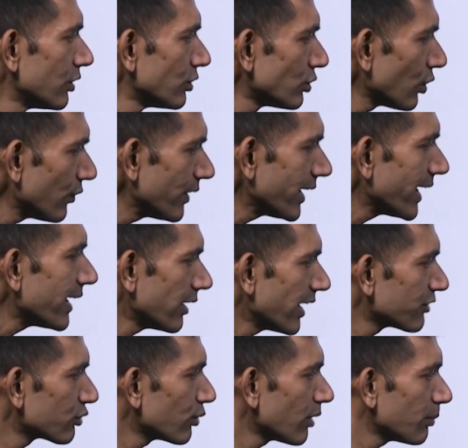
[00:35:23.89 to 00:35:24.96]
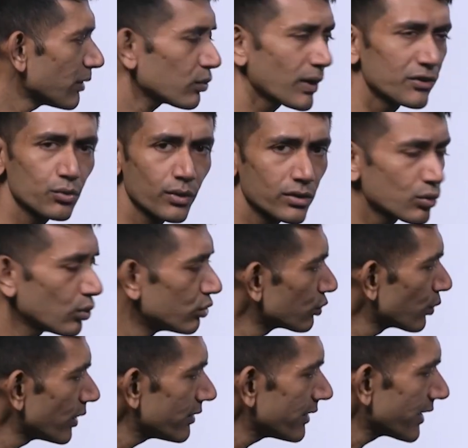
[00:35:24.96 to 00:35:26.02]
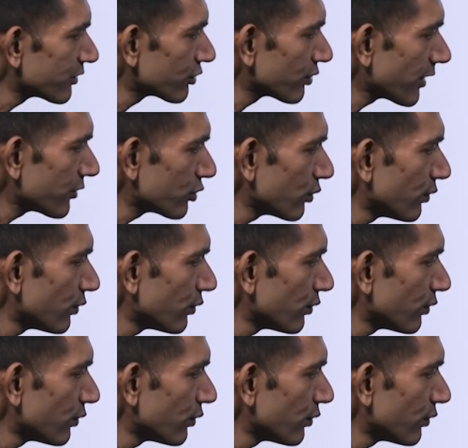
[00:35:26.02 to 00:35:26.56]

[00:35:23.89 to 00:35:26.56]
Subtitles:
So we get x square plus y square the whole square is x raised to